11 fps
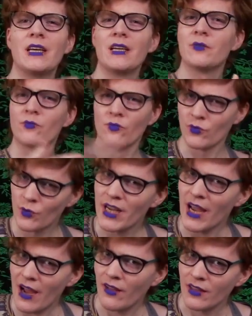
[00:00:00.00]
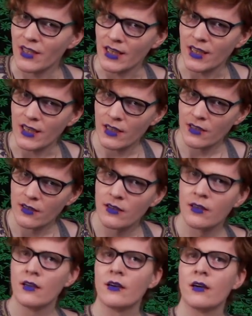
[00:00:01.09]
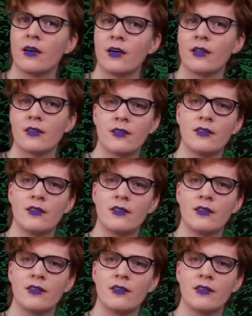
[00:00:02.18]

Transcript: in reality, uh,